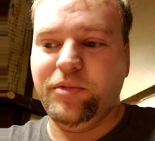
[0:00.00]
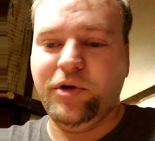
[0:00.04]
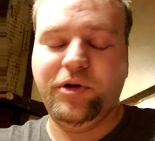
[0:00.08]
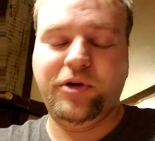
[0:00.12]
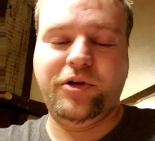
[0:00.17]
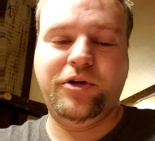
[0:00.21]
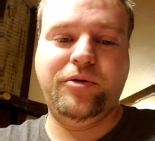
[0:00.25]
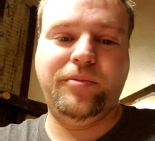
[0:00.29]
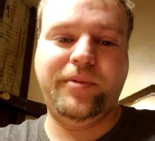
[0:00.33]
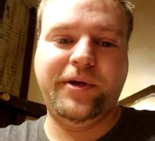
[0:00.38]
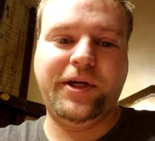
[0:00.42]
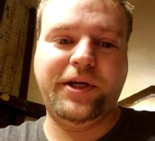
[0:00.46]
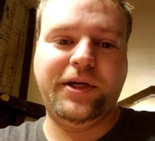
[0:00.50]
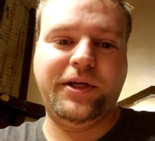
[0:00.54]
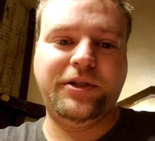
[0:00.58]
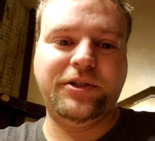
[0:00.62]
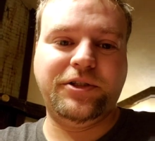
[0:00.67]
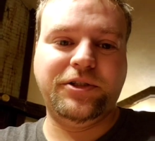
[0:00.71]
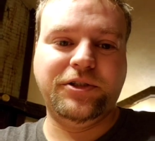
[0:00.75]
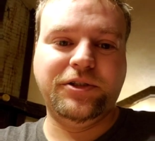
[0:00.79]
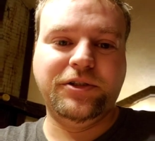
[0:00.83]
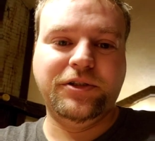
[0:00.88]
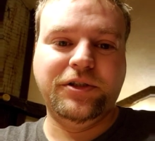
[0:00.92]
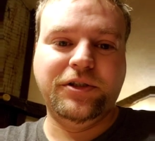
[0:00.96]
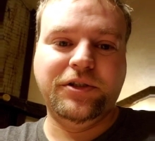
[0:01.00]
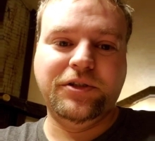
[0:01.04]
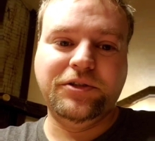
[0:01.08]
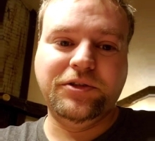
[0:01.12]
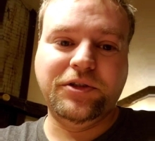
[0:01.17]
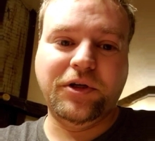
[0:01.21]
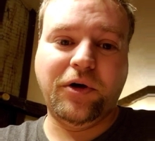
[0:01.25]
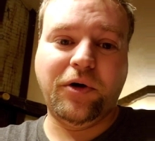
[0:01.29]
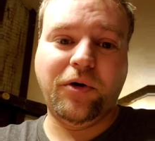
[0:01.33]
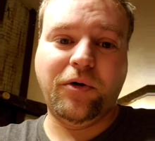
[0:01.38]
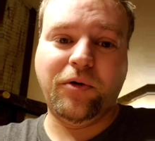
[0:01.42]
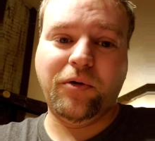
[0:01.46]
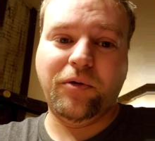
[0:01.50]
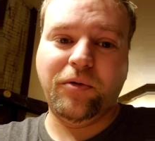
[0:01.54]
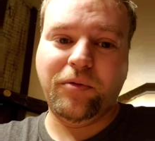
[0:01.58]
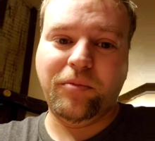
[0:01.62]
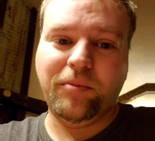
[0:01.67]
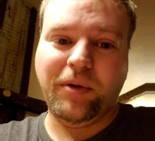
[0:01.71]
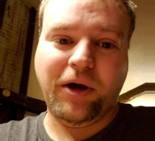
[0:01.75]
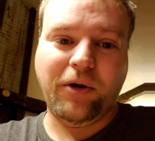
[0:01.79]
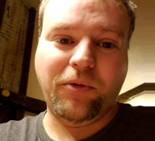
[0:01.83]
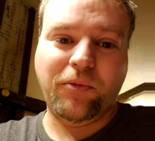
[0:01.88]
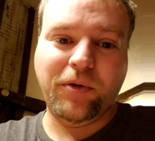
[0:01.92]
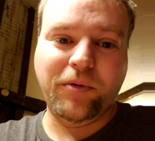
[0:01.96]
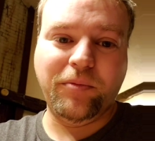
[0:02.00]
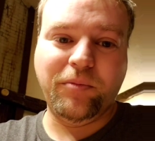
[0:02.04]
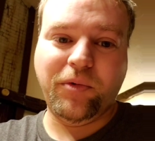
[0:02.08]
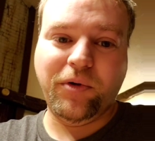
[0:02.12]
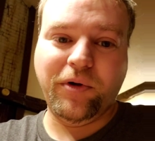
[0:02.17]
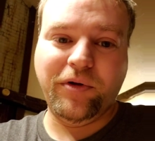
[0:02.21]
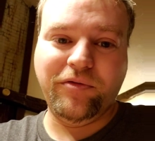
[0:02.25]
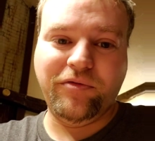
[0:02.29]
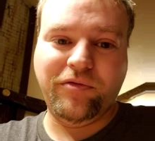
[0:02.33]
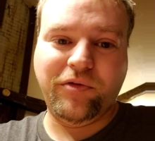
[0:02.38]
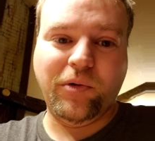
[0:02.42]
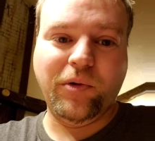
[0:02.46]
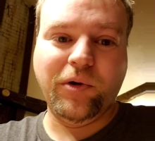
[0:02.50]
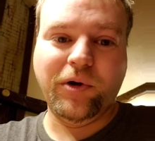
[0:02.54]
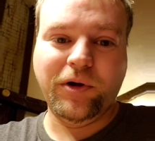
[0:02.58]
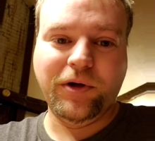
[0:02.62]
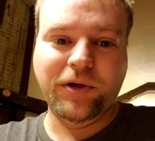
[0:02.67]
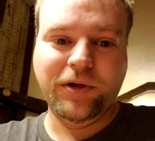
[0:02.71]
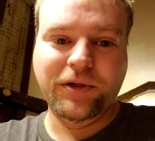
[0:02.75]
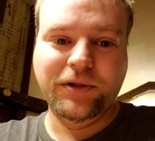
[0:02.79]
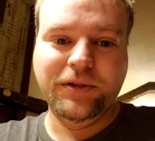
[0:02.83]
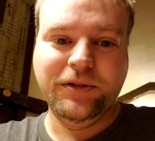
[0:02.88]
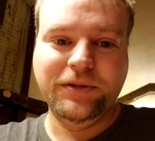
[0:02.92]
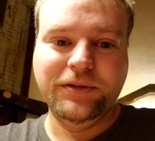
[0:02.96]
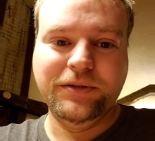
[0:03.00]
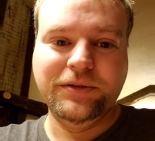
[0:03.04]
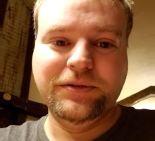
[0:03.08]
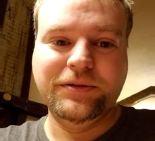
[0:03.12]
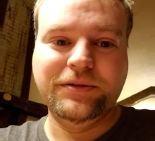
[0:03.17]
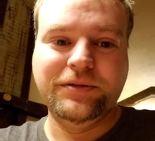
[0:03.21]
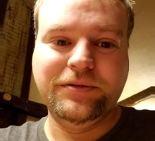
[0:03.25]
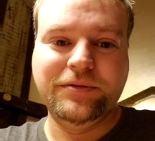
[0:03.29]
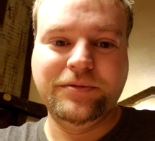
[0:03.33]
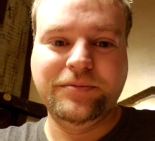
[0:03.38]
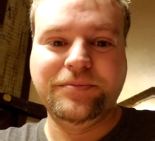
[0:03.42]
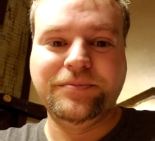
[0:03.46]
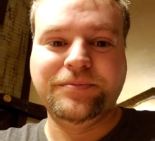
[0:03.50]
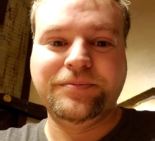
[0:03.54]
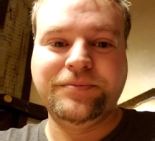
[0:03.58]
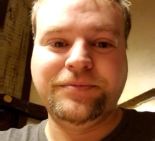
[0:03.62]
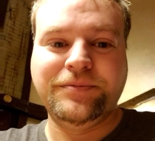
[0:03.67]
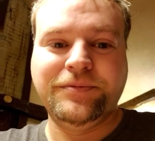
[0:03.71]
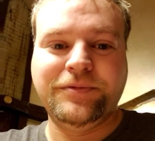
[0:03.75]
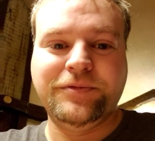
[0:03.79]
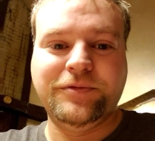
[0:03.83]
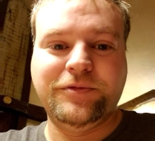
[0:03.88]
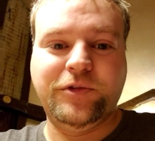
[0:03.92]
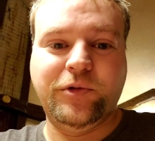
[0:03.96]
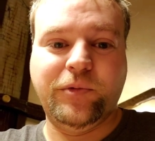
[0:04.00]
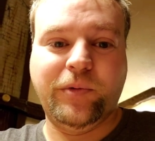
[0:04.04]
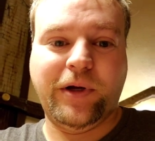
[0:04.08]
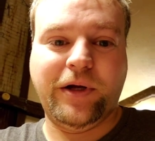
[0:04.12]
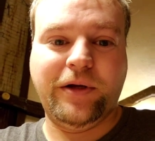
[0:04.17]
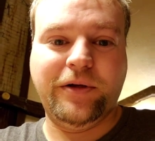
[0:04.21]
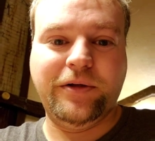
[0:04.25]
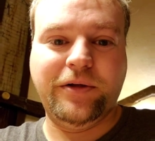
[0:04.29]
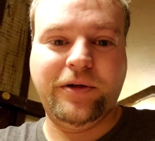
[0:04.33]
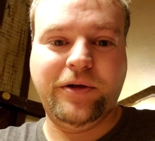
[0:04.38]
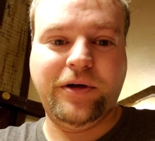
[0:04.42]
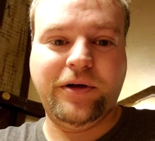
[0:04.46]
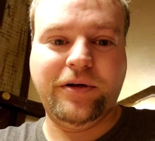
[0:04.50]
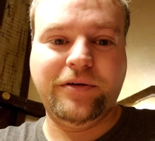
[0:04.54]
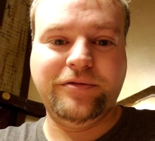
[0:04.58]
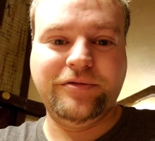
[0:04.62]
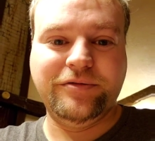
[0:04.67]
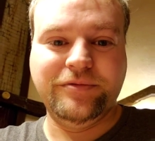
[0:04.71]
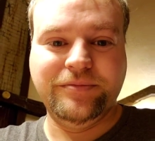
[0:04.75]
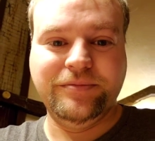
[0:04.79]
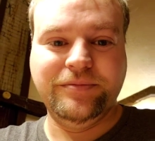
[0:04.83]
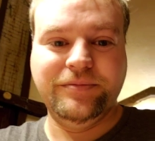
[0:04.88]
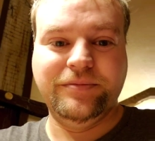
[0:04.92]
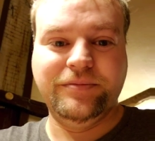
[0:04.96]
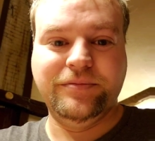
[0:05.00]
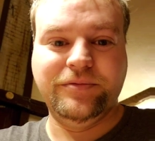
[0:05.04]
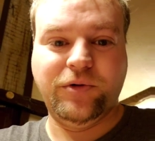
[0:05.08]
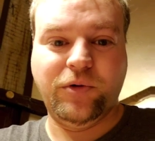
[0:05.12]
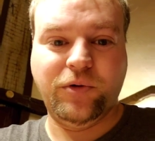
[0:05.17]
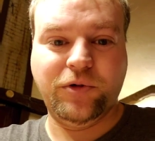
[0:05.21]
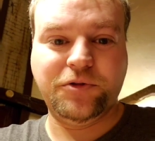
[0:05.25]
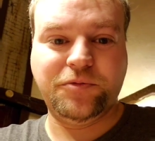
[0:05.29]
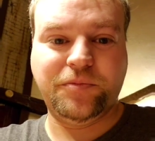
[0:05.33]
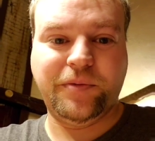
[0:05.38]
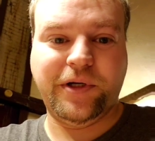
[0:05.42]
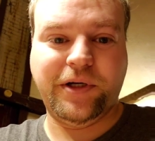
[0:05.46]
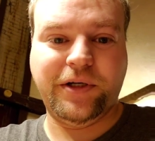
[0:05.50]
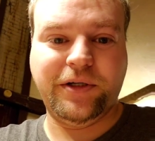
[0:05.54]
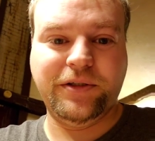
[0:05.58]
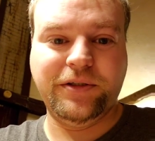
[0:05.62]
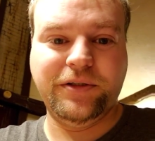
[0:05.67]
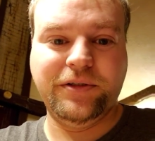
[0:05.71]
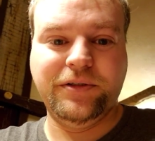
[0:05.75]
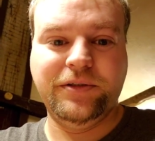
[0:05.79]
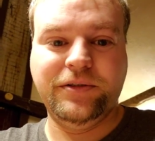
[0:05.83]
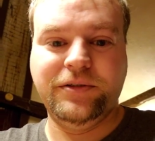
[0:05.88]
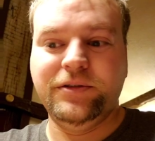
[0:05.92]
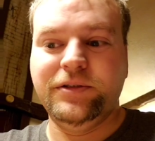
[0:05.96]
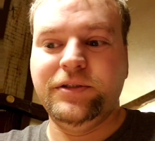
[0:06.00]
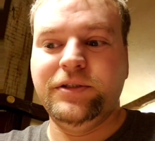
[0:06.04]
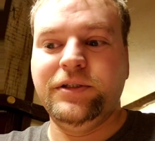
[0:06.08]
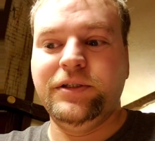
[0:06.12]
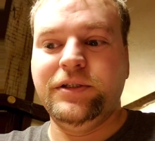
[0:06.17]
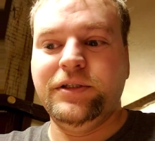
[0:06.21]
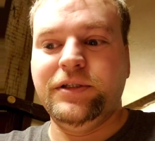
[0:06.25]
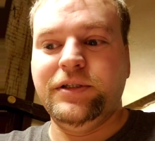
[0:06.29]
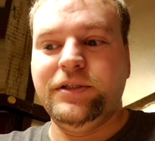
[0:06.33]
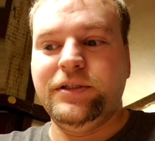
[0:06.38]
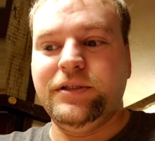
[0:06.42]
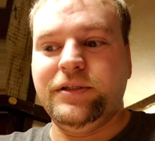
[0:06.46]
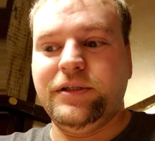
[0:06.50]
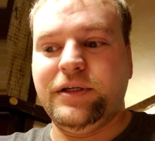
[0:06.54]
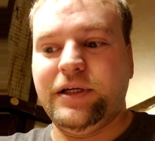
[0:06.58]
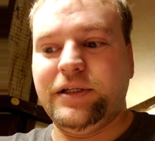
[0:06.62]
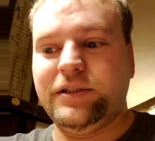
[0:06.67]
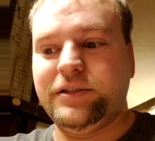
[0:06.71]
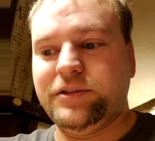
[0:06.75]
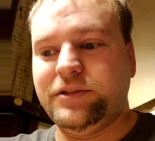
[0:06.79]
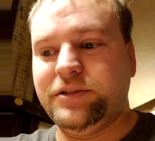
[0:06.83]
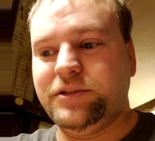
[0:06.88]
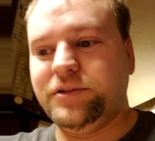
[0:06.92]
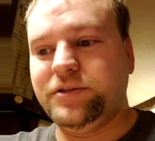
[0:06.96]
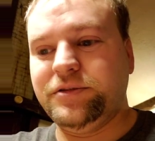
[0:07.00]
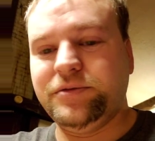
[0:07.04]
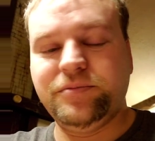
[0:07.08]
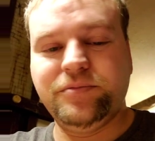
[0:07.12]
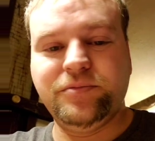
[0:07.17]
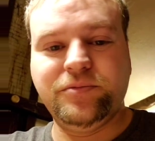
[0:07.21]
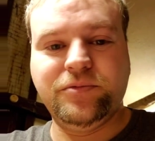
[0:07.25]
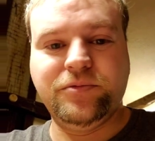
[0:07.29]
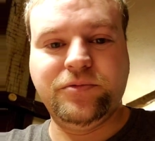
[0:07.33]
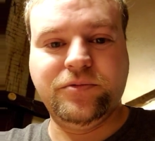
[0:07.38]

per cubic inch. So about 1.4, if you round it off, horsepower. That's